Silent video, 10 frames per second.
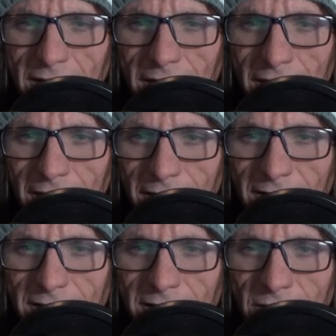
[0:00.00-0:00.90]
uh,
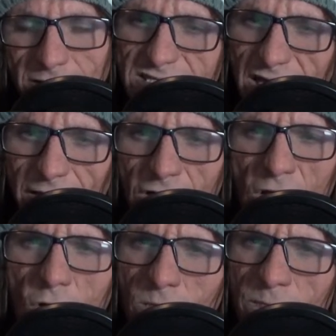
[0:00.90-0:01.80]
her son
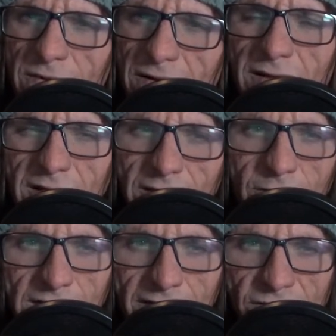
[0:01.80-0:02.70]
cope
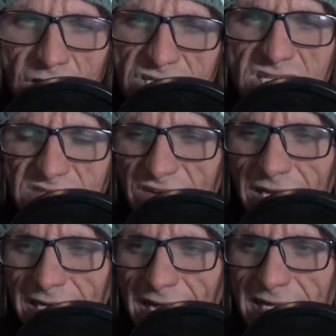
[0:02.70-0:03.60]
or whatever, which is
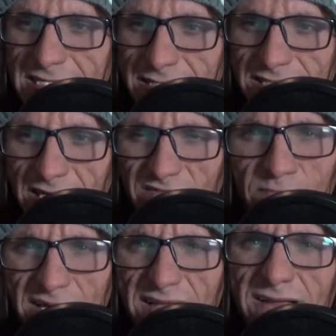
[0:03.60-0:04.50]
very nice and stuff.
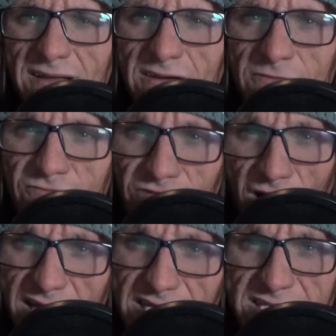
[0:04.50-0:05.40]
But
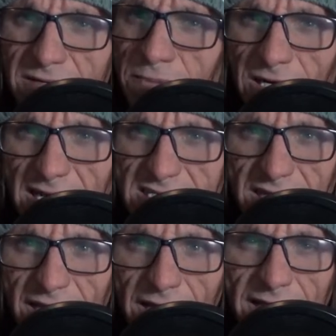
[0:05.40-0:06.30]
fuck, it's
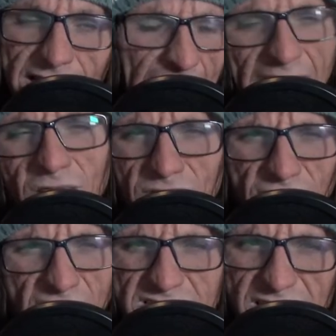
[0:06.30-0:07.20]
depressing. I loved
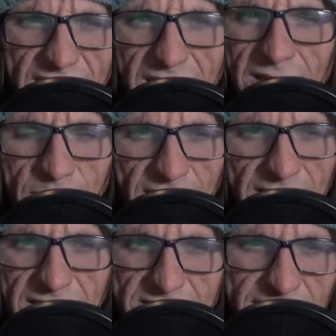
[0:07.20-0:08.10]
it as a kid, but it
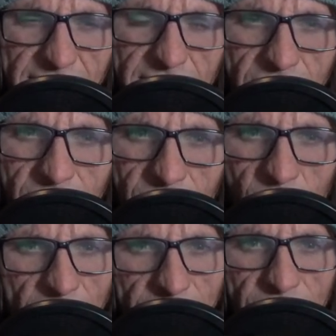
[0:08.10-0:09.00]
is
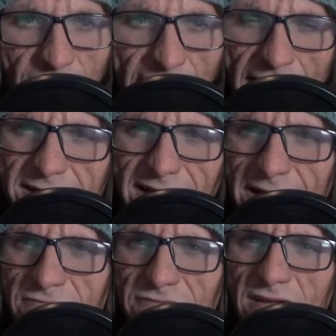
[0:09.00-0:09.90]
one of I, I didn't
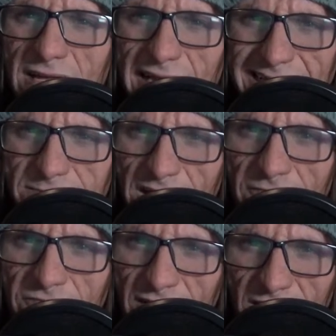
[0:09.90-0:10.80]
have as many
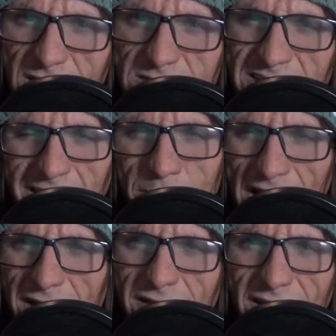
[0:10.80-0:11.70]
feelings
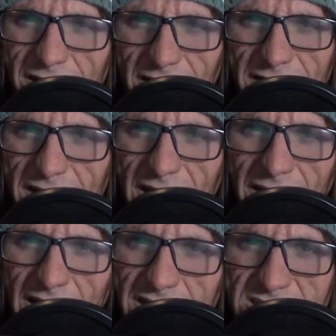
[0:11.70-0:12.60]
back then. I think I
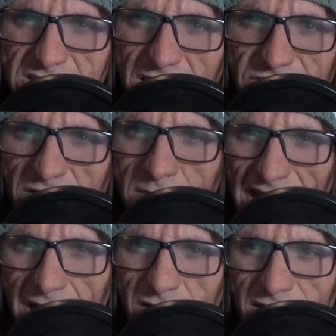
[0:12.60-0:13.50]
like stuffed them
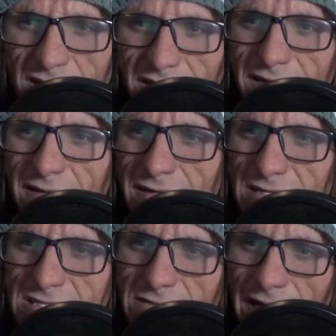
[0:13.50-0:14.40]
down a lot,
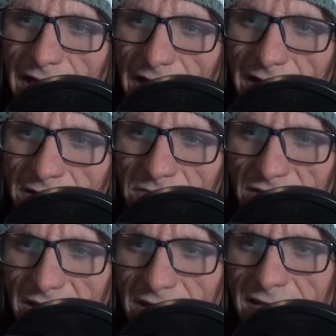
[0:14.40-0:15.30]
so I kind of
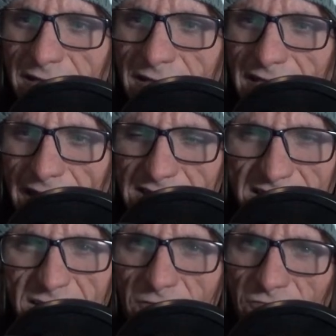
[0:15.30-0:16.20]
uh, it
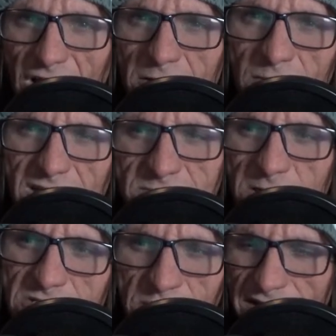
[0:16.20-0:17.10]
didn't affect me as
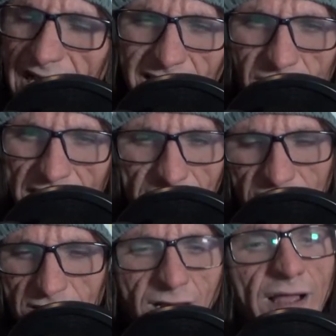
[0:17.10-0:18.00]
much. But now I could
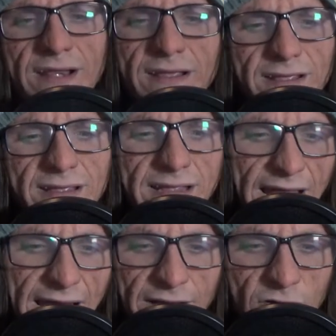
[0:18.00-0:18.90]
not
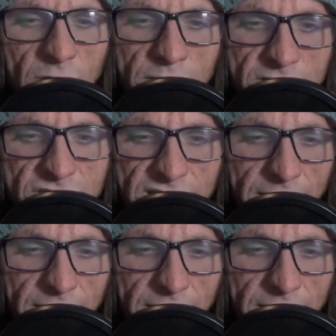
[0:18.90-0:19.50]
handle Bridge to